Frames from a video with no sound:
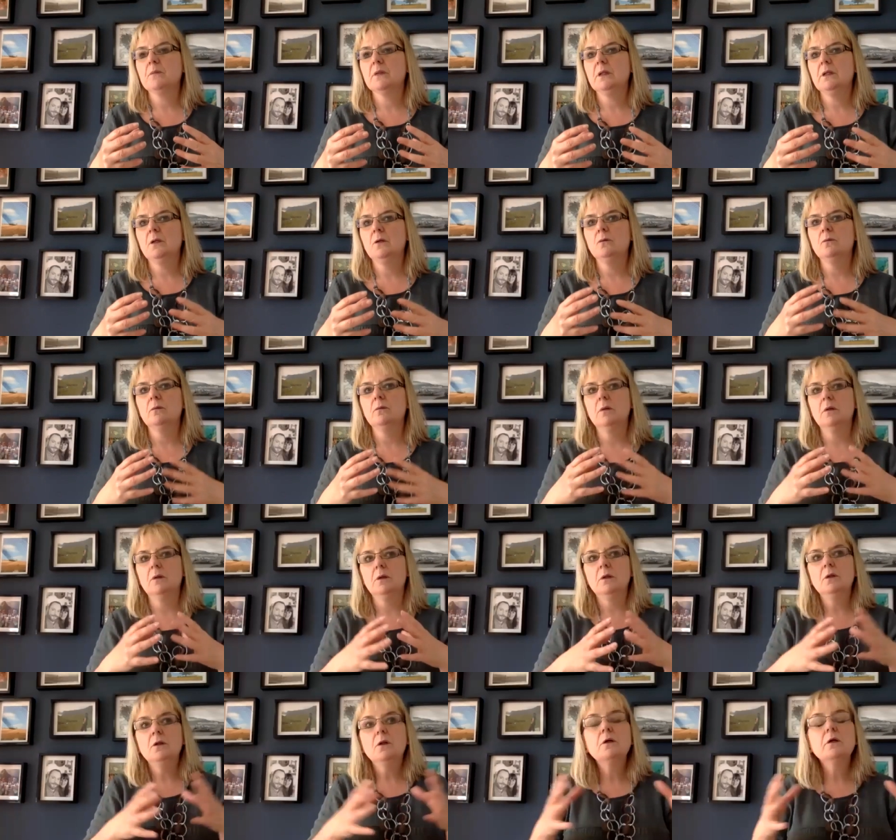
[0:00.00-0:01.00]

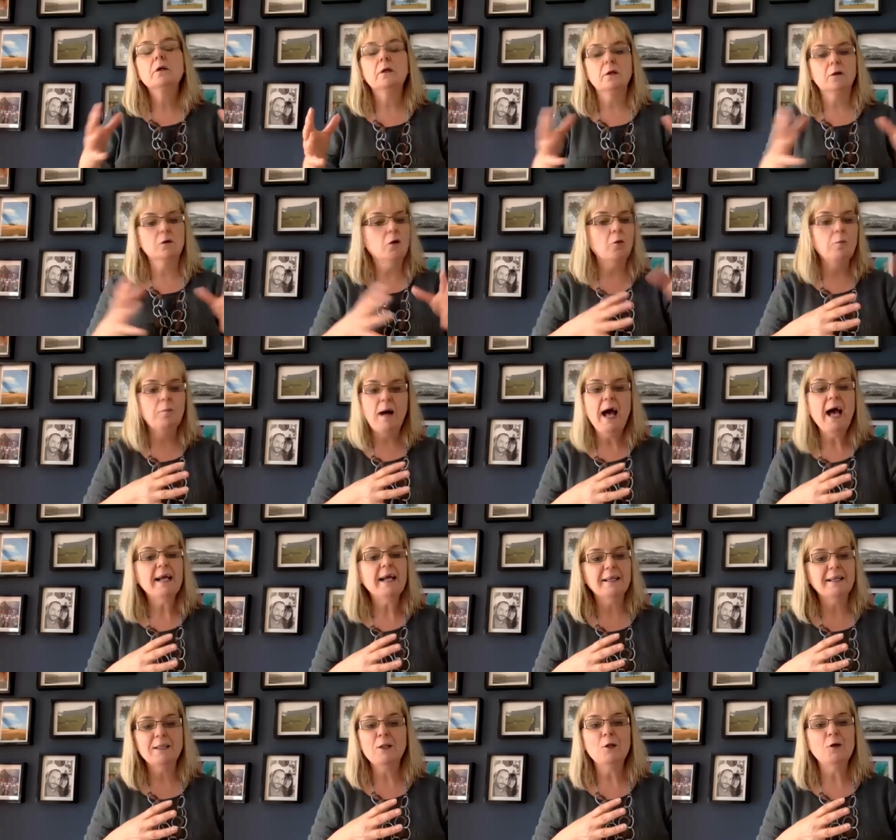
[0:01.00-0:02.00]
go back
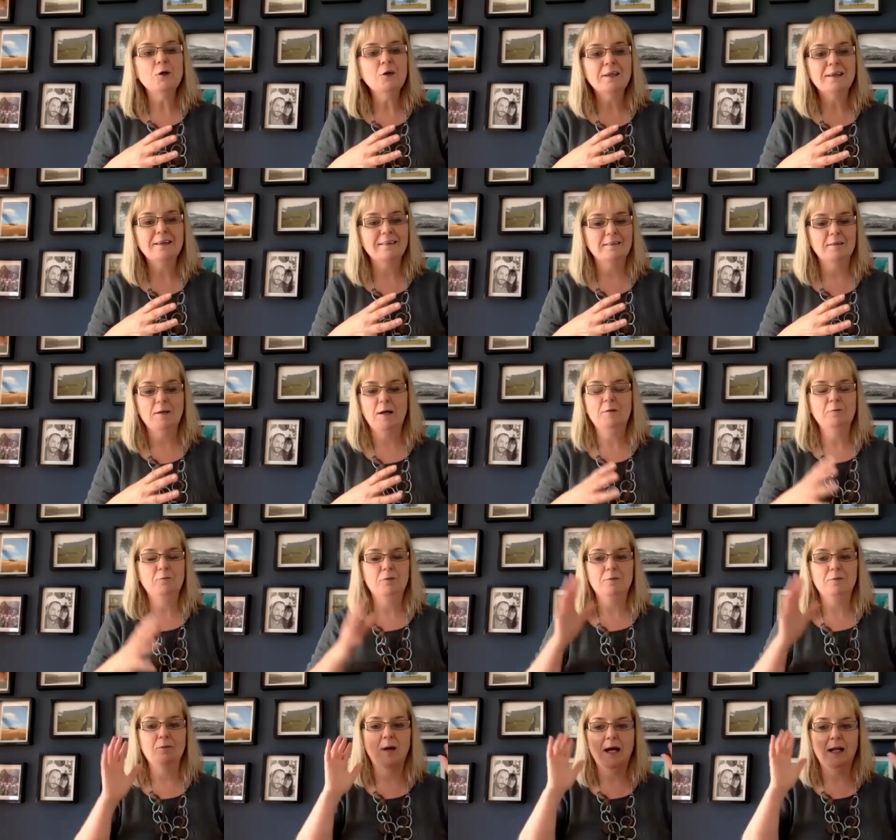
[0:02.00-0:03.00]
and look.
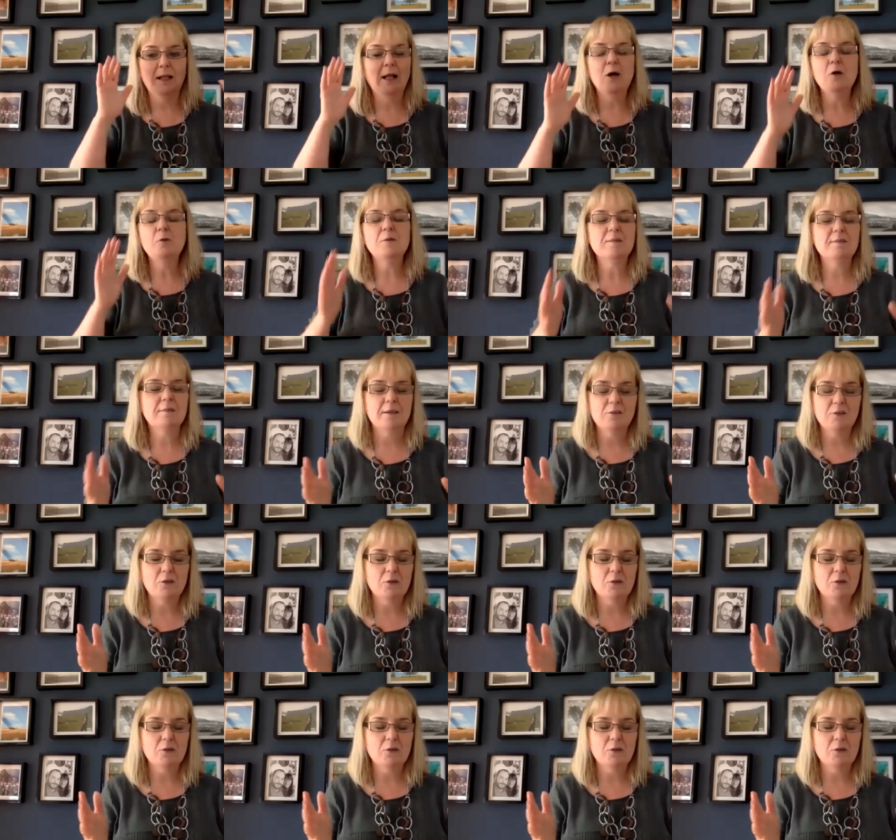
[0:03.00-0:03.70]
Well, I always say to